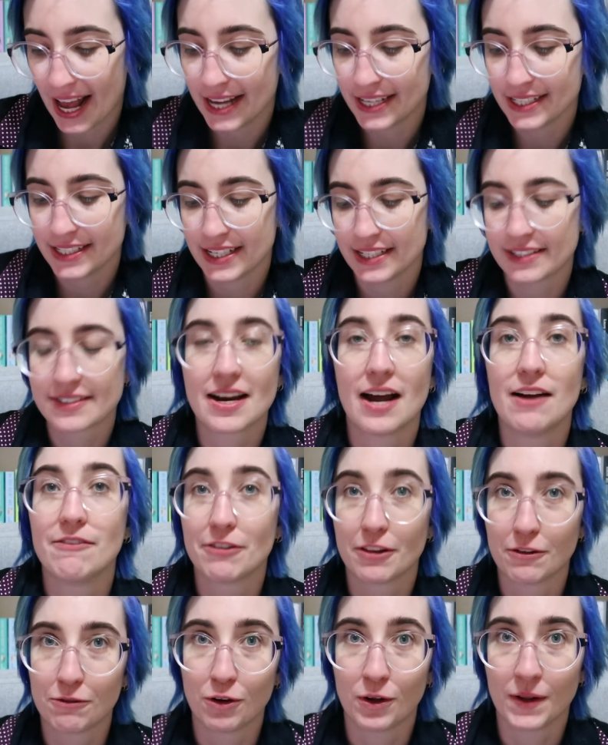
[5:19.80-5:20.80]
and it's time
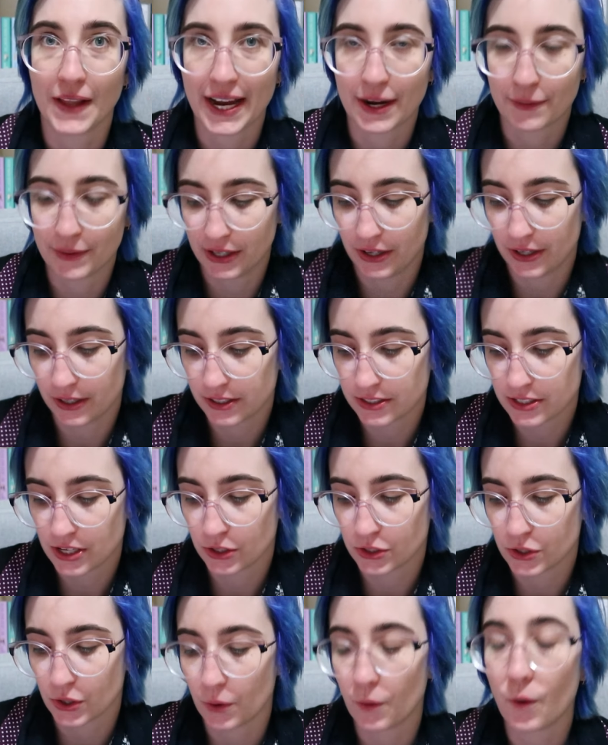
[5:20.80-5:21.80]
for the fall equinox.
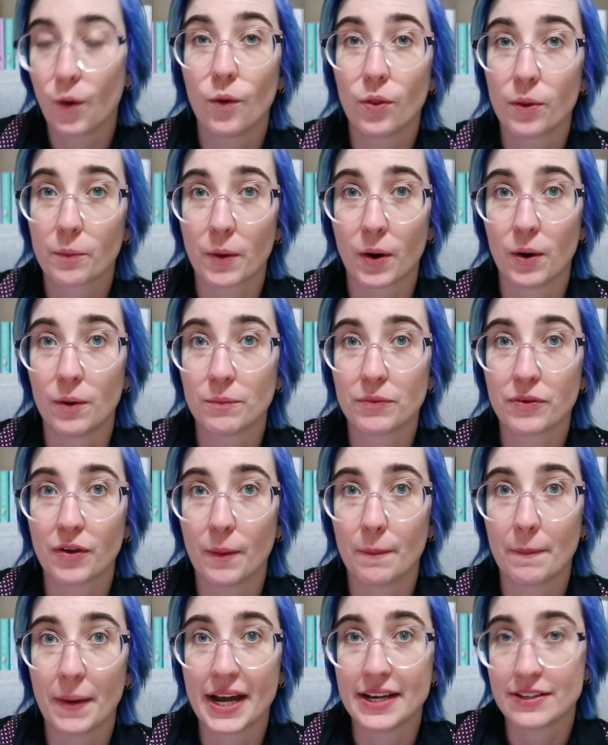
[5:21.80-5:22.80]
So all the prompts
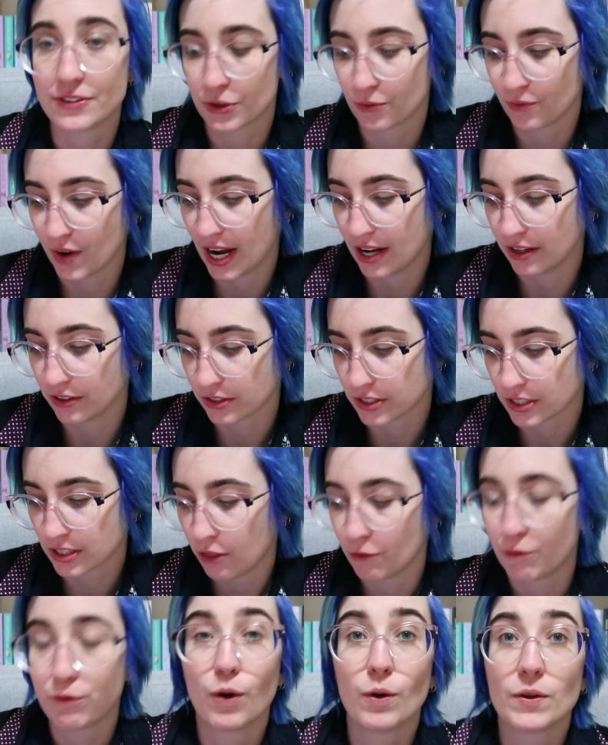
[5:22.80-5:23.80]
are based around
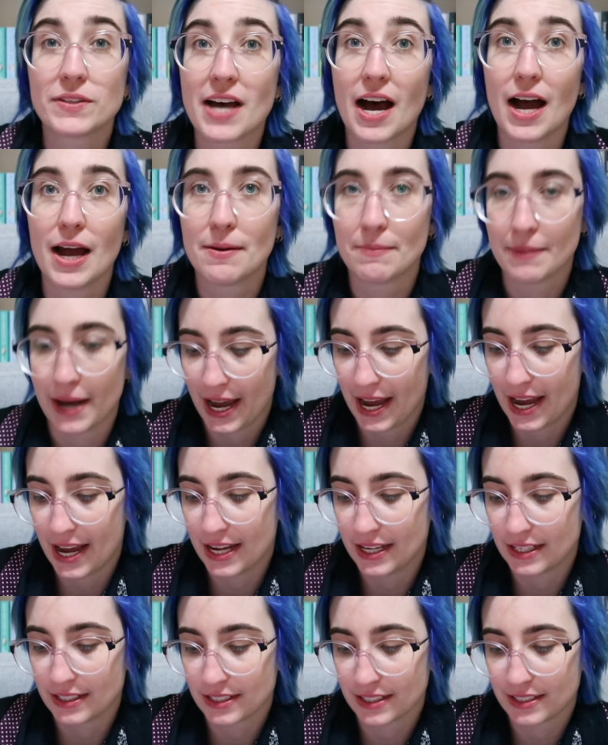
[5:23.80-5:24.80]
the fall time
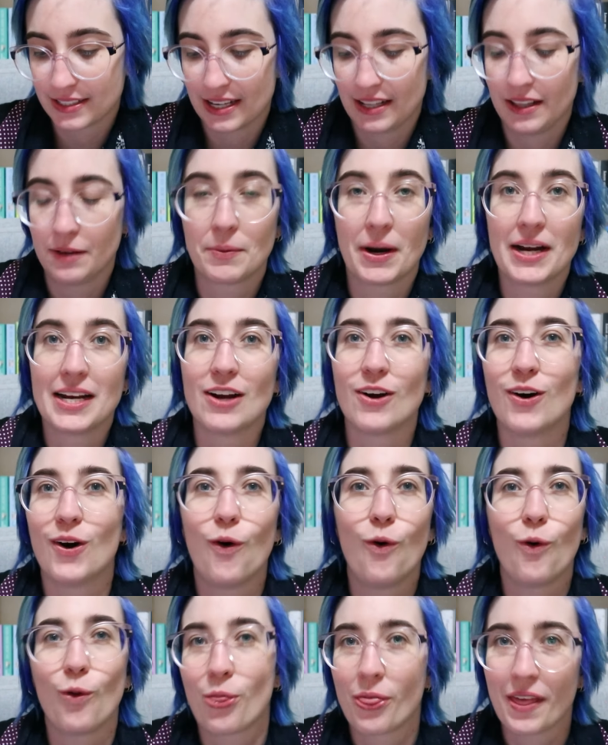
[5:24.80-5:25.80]
and celebrating
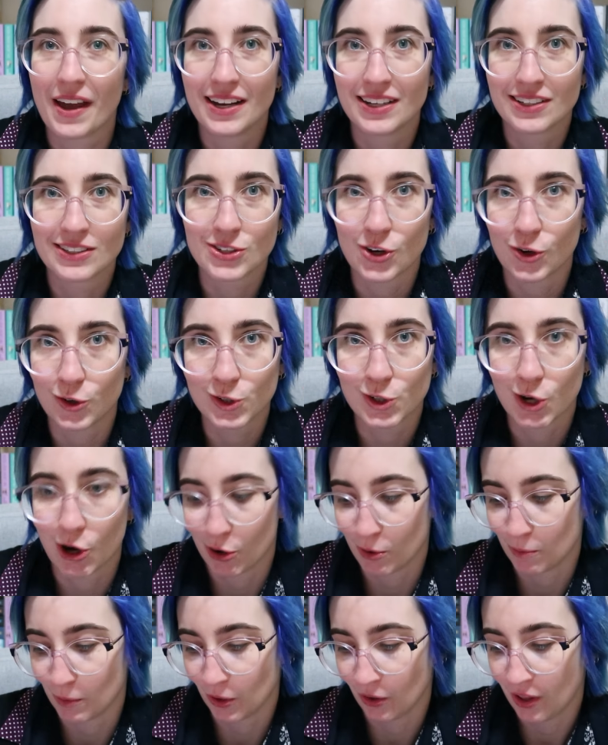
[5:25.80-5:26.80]
all things
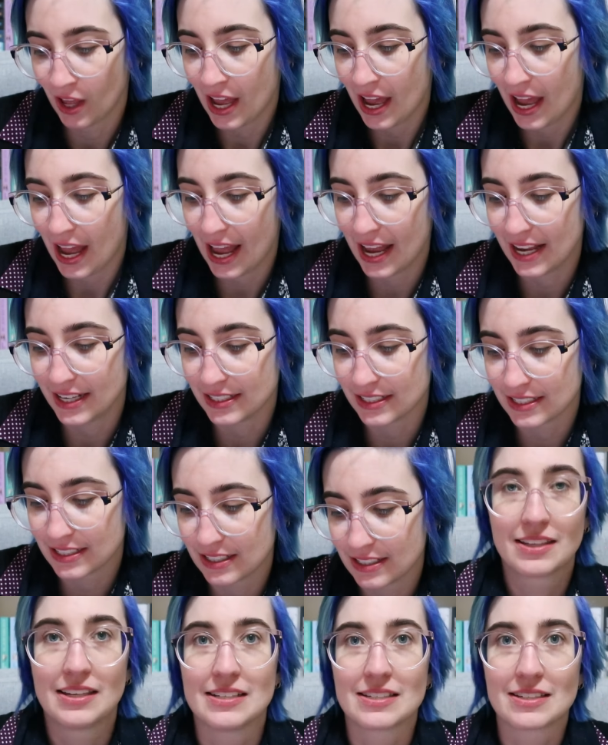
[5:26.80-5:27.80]
autumnal and
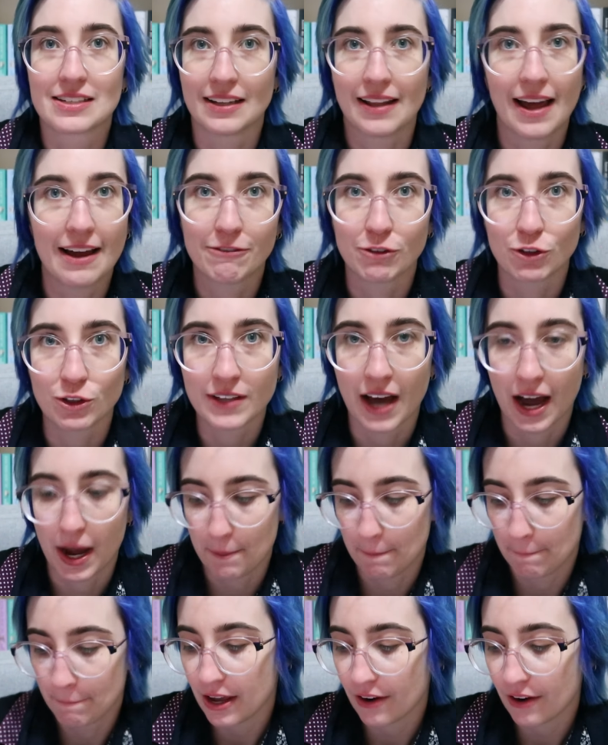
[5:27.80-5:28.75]
this delightful time.